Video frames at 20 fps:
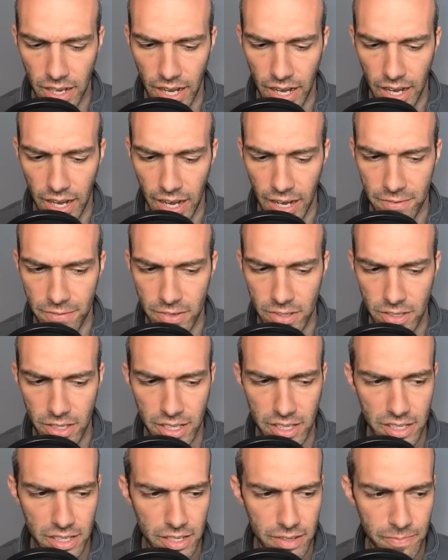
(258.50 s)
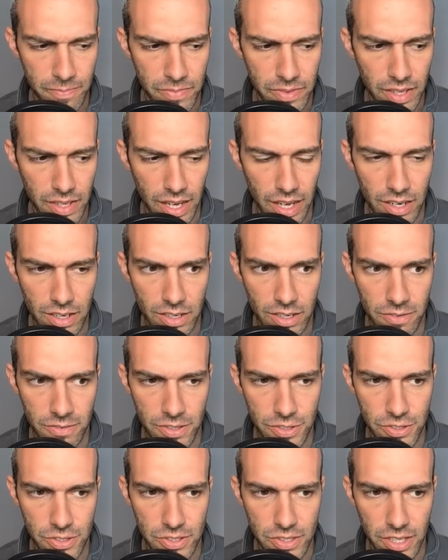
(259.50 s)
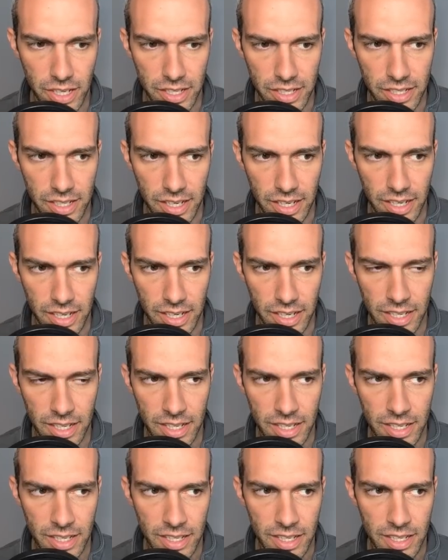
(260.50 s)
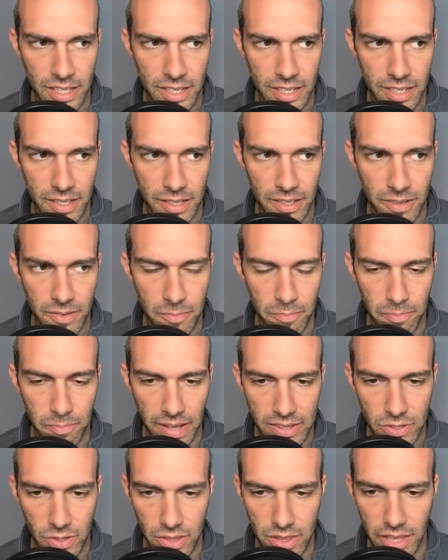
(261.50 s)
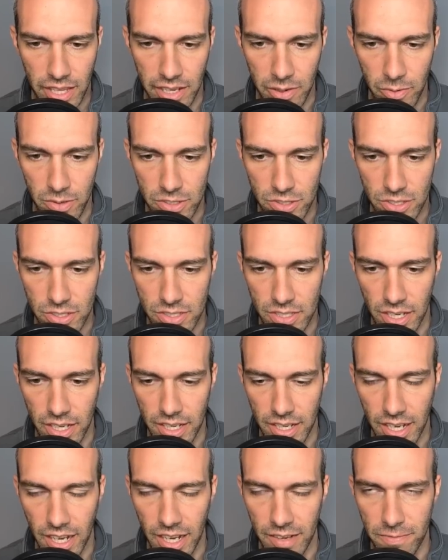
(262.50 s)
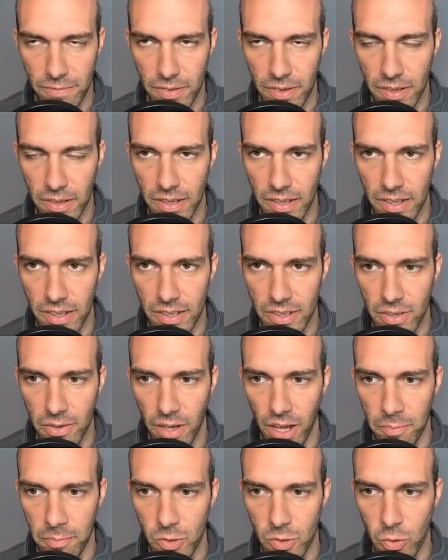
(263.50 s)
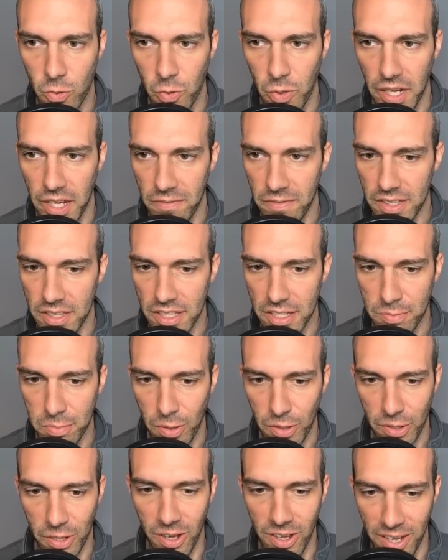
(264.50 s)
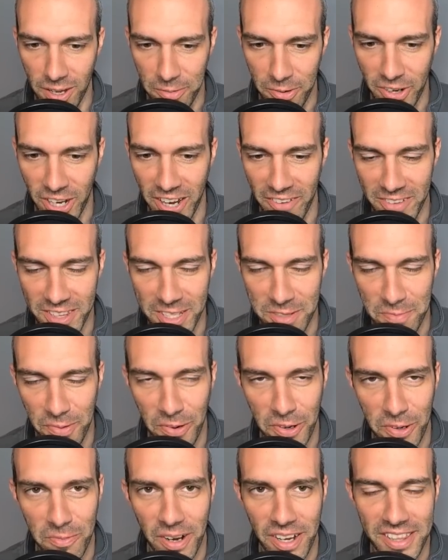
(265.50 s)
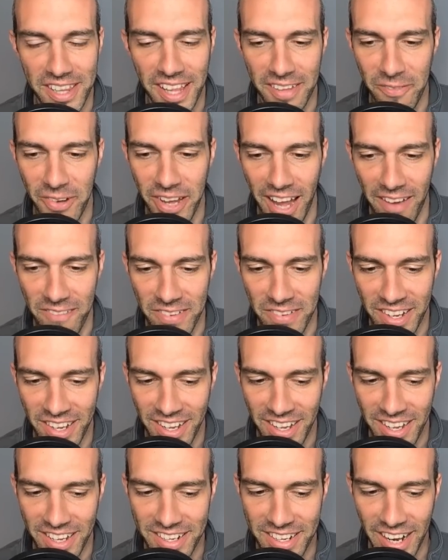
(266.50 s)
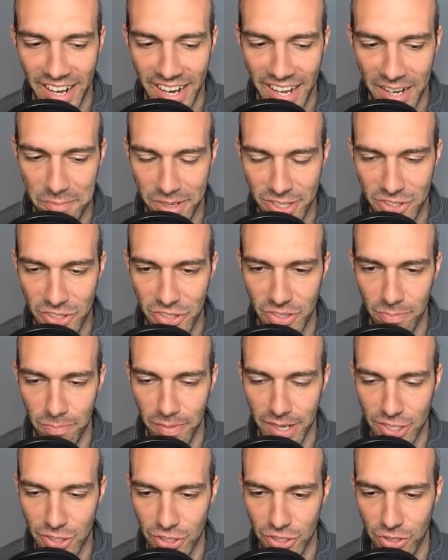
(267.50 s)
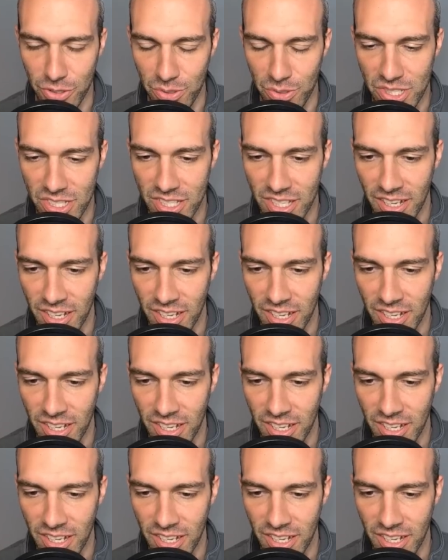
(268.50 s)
I feel like, I don't know if it's just like a mental thing where it's just like I'm craving these Pokemon. I'm craving these Pokemon that we have not had much use